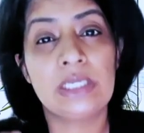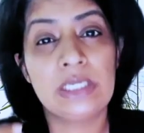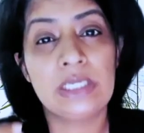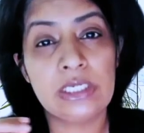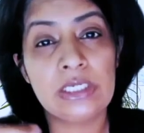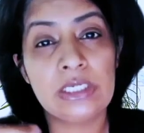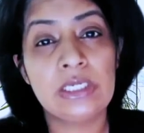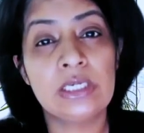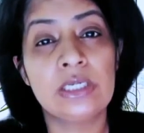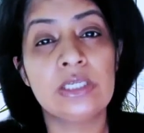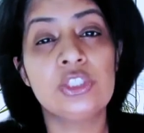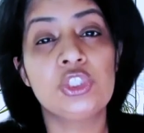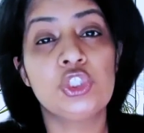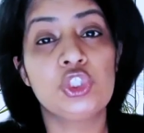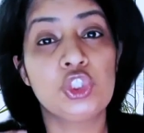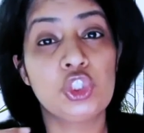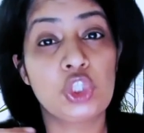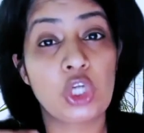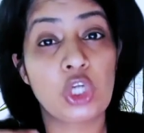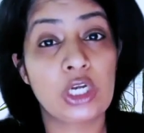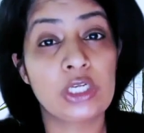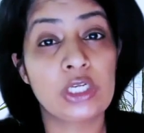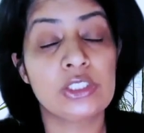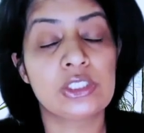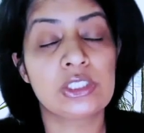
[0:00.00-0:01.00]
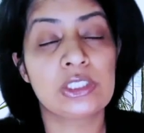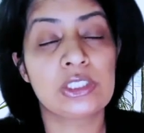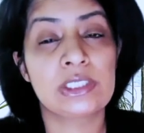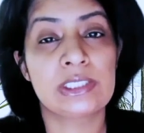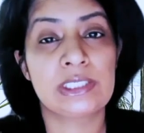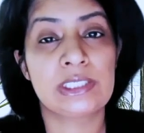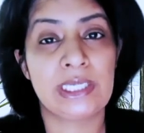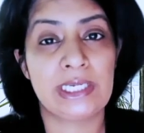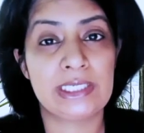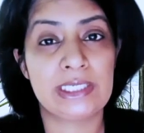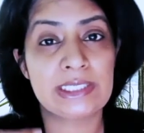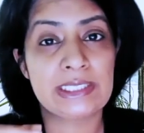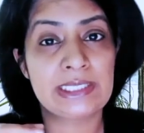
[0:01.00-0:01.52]
inner judge
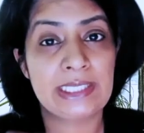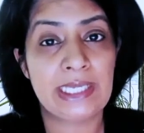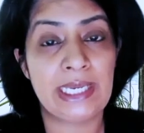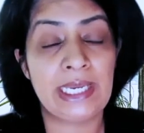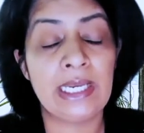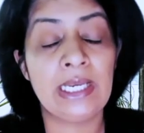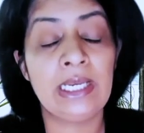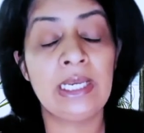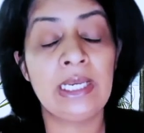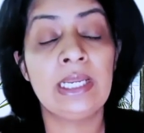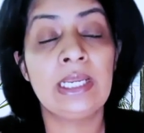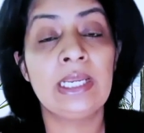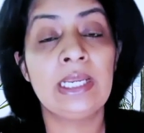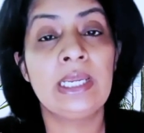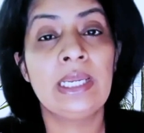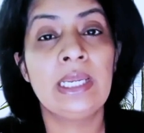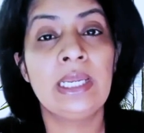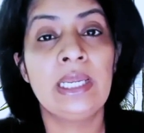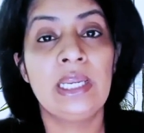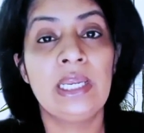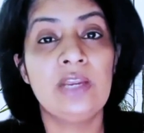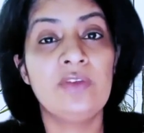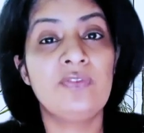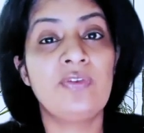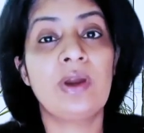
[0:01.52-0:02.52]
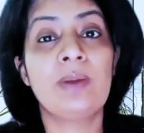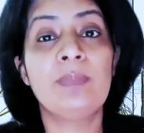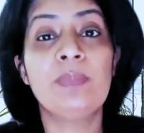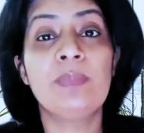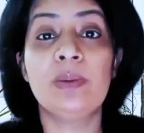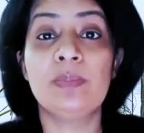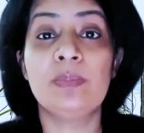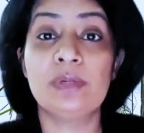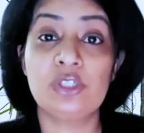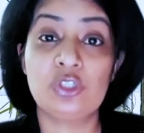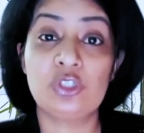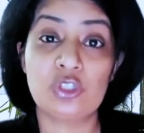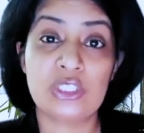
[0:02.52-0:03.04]
sets in, if I'm
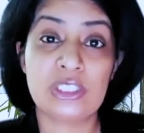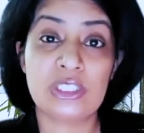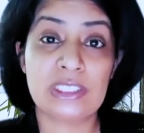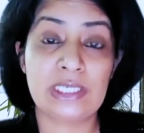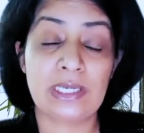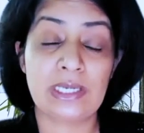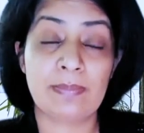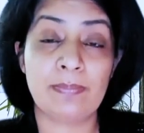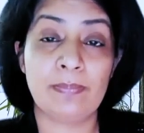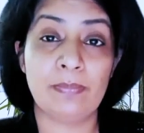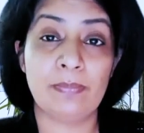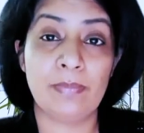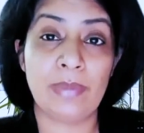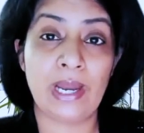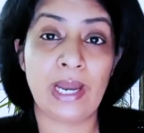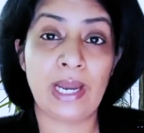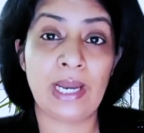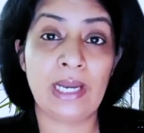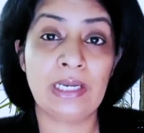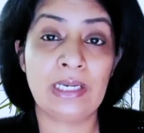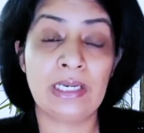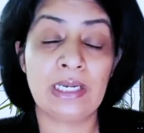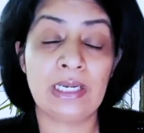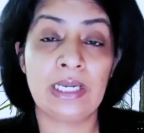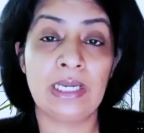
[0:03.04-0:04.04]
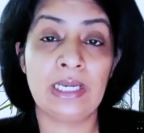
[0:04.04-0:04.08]
able to step back,